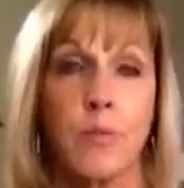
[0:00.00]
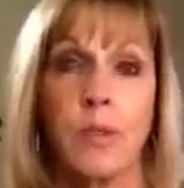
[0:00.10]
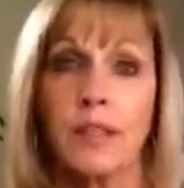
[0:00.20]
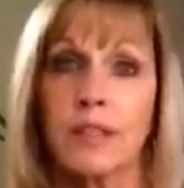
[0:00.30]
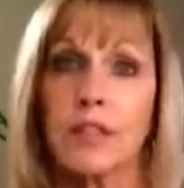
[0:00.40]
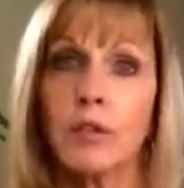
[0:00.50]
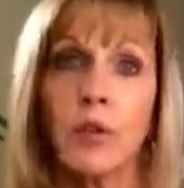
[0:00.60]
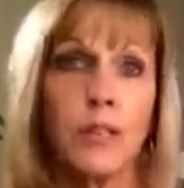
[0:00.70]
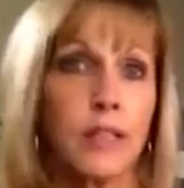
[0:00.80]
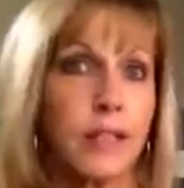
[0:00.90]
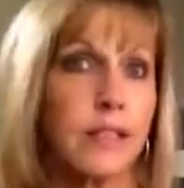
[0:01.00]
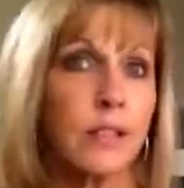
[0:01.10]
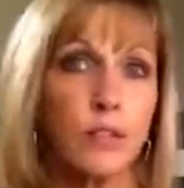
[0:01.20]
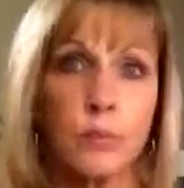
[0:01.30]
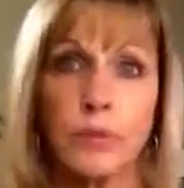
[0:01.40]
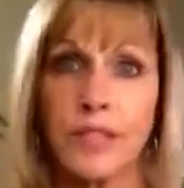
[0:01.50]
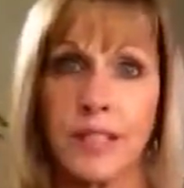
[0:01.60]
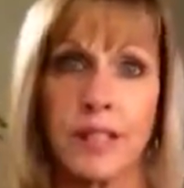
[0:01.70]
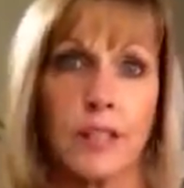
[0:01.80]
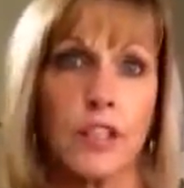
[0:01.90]
because you've only got a certain
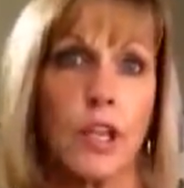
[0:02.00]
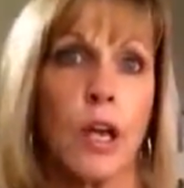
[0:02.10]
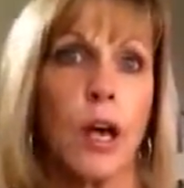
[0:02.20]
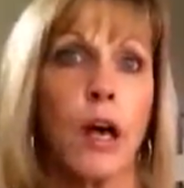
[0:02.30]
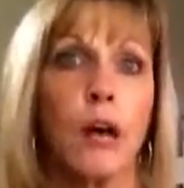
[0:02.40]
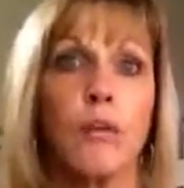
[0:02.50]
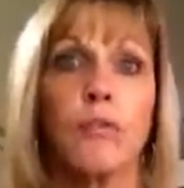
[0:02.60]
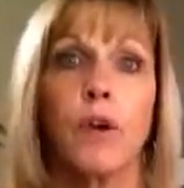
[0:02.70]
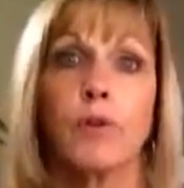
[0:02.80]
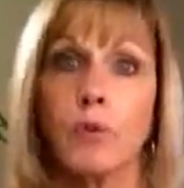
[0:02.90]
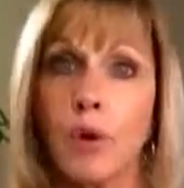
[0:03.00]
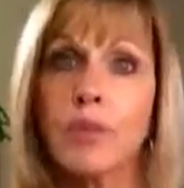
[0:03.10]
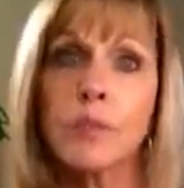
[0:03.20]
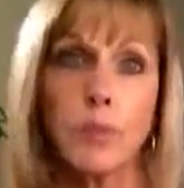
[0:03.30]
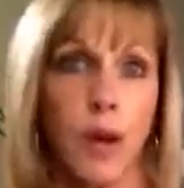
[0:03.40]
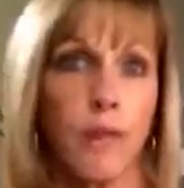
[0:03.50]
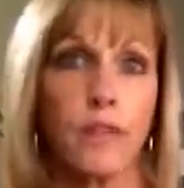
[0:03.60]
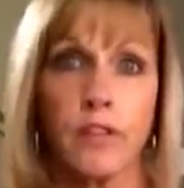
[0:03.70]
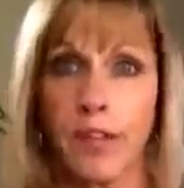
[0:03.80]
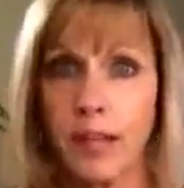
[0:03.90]
percentage of gross
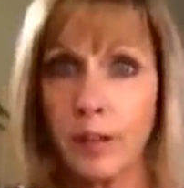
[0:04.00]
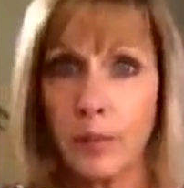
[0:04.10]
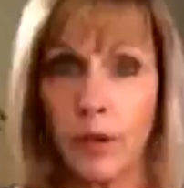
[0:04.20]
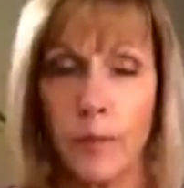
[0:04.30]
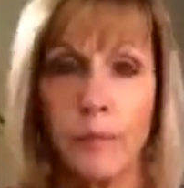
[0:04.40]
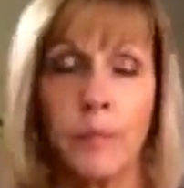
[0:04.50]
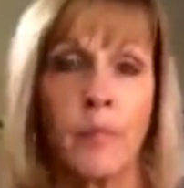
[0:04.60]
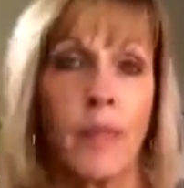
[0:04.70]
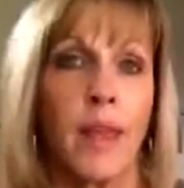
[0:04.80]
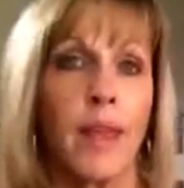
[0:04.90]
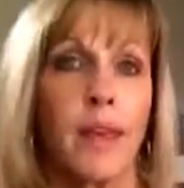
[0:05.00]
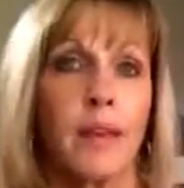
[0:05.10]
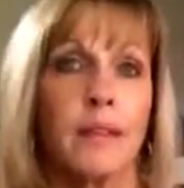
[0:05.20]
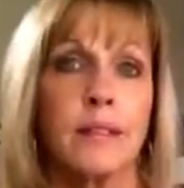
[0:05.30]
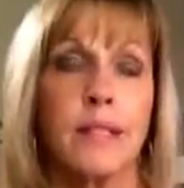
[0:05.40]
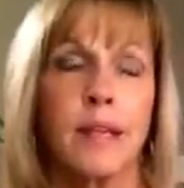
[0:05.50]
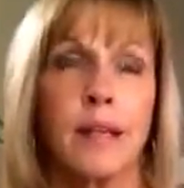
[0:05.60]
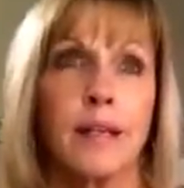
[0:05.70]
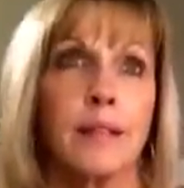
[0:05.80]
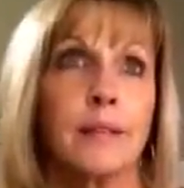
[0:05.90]
profit available, and
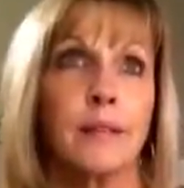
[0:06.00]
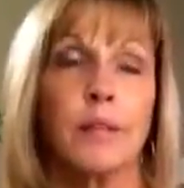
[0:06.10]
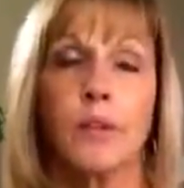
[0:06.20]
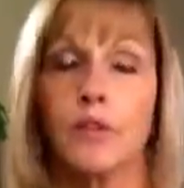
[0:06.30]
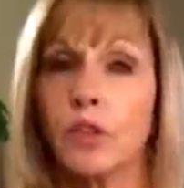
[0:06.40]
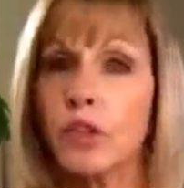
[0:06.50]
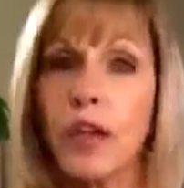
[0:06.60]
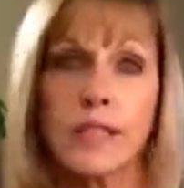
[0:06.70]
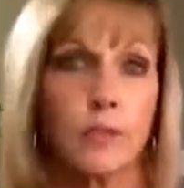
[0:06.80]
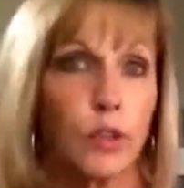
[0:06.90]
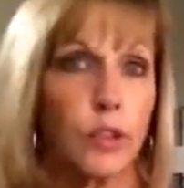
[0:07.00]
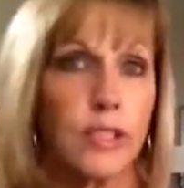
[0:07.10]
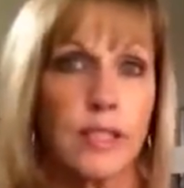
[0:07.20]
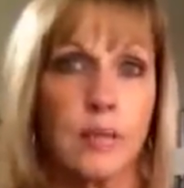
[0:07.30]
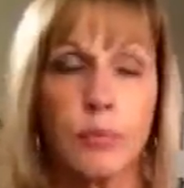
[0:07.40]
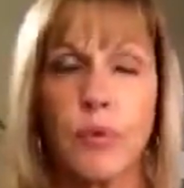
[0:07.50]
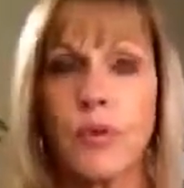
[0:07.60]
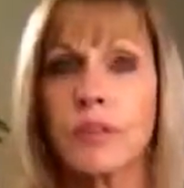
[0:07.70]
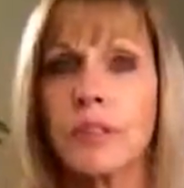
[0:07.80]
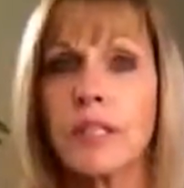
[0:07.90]
your cost of goods is
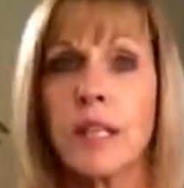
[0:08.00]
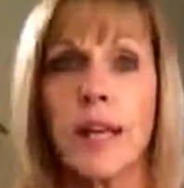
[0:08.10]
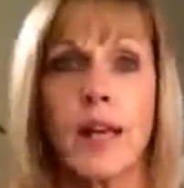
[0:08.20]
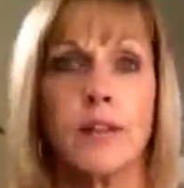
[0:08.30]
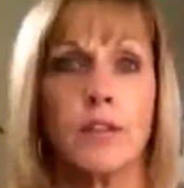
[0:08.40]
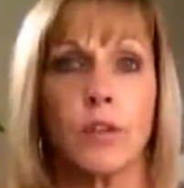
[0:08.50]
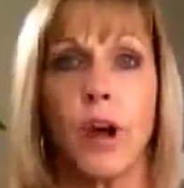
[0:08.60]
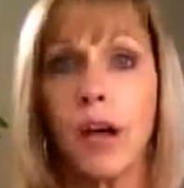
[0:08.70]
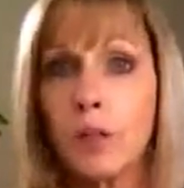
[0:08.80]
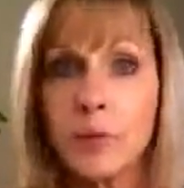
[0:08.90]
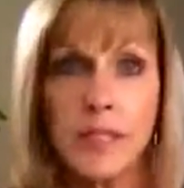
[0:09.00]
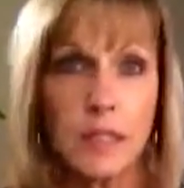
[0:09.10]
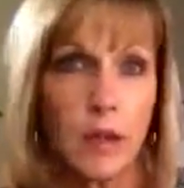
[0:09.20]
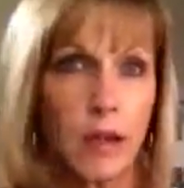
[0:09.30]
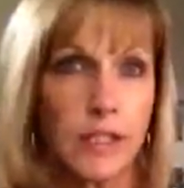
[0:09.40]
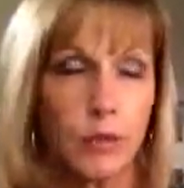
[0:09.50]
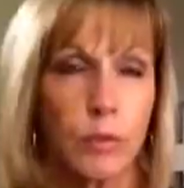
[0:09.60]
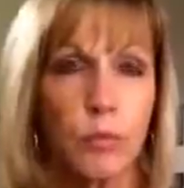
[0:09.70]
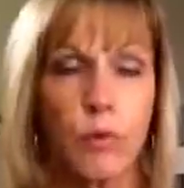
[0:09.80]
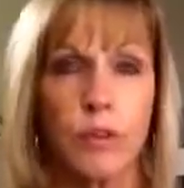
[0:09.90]
important, and your occupancy costs are
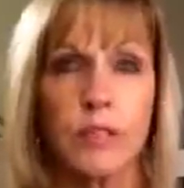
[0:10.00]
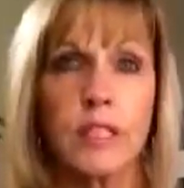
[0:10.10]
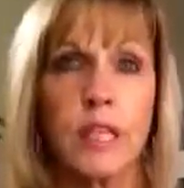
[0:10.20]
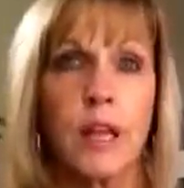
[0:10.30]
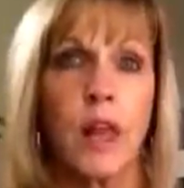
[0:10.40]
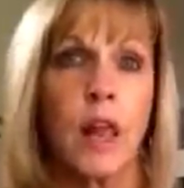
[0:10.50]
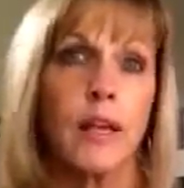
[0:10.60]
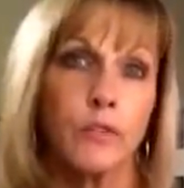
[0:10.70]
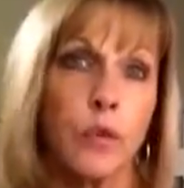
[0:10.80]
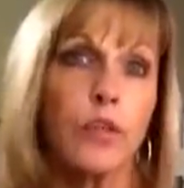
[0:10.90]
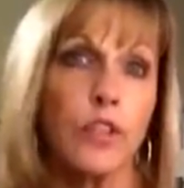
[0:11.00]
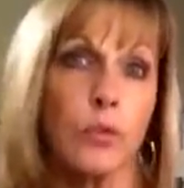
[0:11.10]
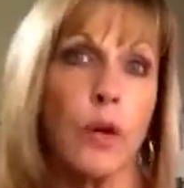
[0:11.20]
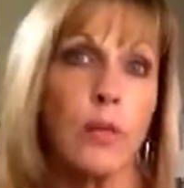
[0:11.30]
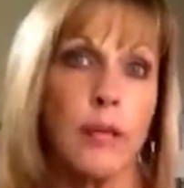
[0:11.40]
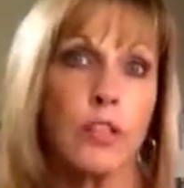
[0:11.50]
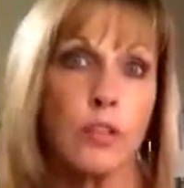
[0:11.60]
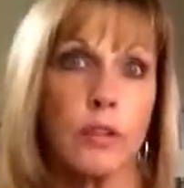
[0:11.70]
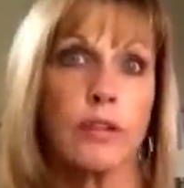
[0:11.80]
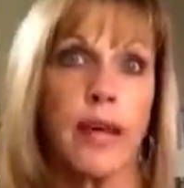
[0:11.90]
important, and of course, you want to make
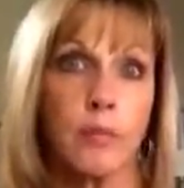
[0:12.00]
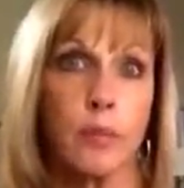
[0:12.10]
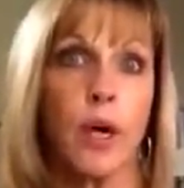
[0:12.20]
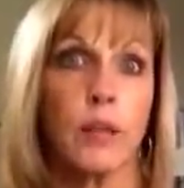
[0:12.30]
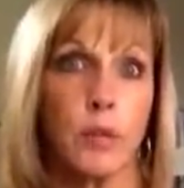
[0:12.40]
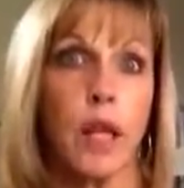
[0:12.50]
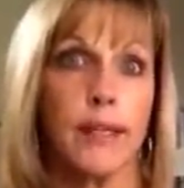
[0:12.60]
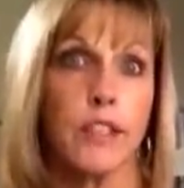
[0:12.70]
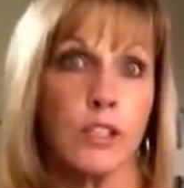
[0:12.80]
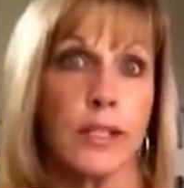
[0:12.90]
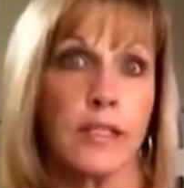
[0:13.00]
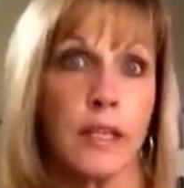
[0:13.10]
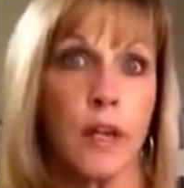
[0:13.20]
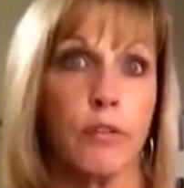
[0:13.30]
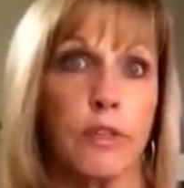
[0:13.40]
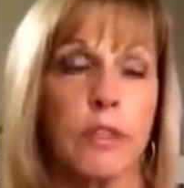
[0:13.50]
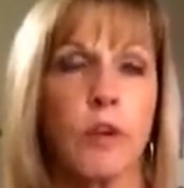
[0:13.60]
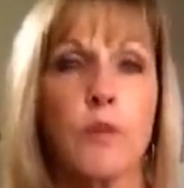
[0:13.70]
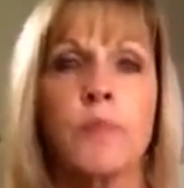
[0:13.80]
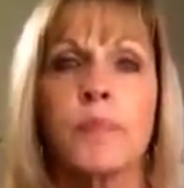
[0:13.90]
sure that that bottom line is nice and healthy.
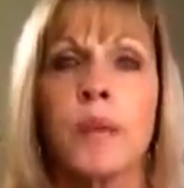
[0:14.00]
So